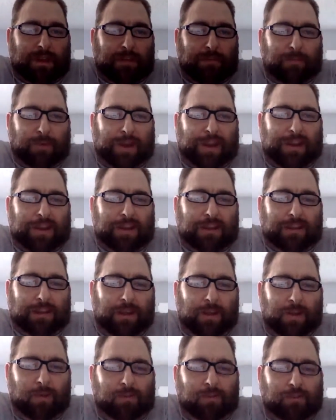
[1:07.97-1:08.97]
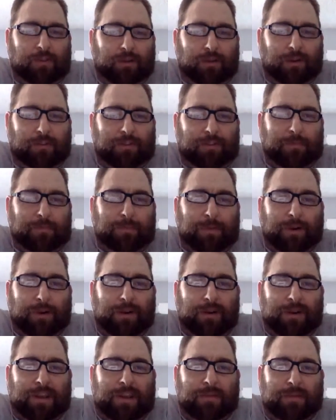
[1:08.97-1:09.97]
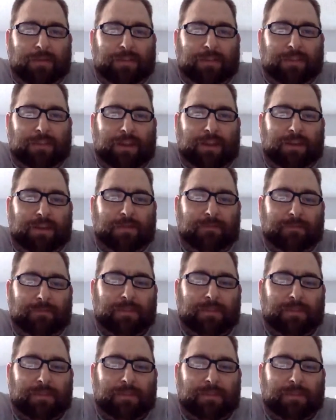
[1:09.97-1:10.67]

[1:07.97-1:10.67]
Brandon Lowe starts the party with a